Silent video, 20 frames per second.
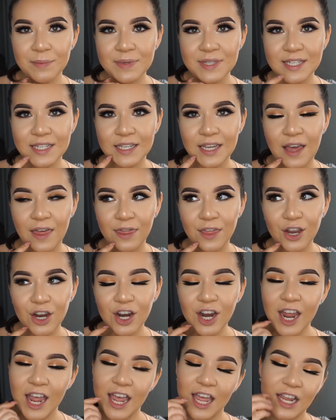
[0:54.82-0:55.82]

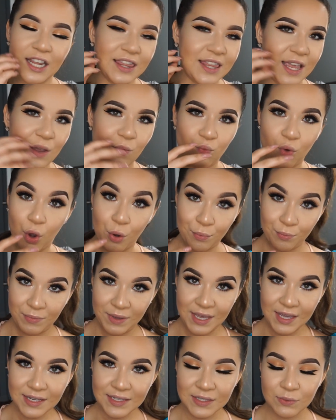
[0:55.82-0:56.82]
together and they won't
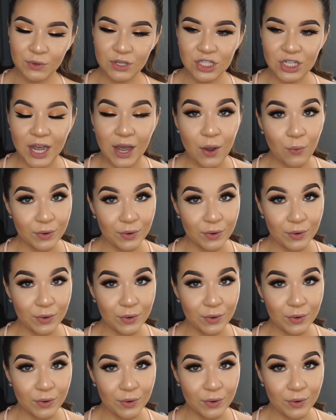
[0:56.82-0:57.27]
mix, which uh,